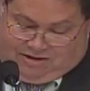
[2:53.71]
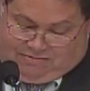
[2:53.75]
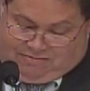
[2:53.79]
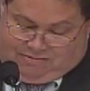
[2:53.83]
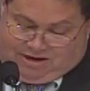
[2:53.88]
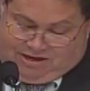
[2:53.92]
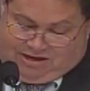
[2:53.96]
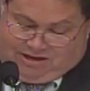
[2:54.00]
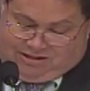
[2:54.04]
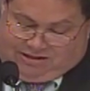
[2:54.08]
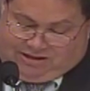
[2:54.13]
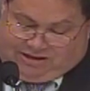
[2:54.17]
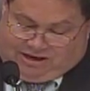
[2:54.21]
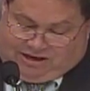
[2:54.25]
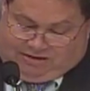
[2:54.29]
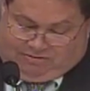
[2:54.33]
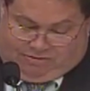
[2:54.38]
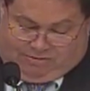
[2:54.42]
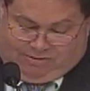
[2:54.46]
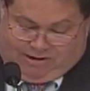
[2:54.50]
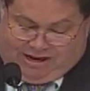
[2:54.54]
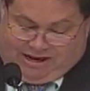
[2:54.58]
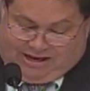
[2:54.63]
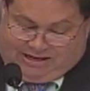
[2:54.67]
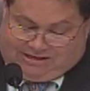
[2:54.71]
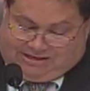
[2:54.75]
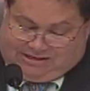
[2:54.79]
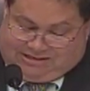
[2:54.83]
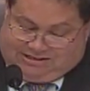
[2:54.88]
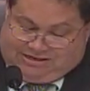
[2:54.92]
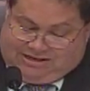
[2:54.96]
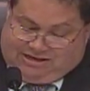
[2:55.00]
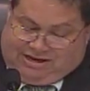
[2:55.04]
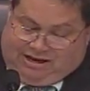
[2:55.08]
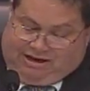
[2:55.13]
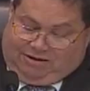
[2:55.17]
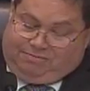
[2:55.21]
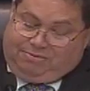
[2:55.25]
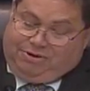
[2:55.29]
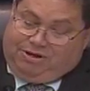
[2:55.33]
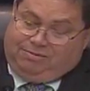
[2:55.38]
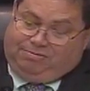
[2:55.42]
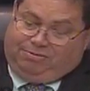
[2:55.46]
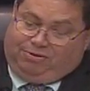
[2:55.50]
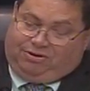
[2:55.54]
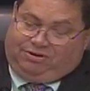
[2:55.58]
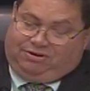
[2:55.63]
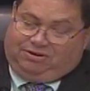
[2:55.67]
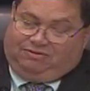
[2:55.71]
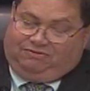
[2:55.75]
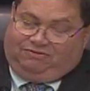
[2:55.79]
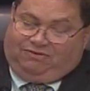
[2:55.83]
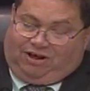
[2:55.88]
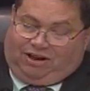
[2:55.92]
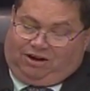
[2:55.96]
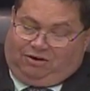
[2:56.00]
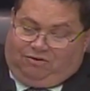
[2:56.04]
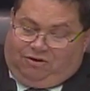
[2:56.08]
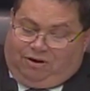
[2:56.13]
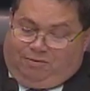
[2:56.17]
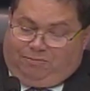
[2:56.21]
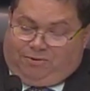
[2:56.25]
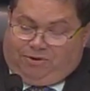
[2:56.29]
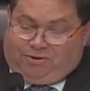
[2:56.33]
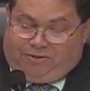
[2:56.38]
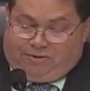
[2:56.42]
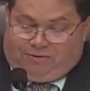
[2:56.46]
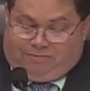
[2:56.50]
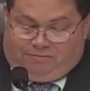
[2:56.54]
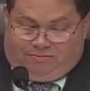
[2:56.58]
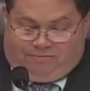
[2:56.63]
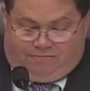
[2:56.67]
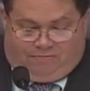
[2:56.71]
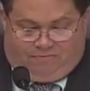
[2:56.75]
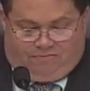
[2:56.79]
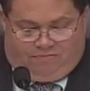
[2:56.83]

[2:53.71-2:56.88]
meaning the government has to send out people to follow up with them.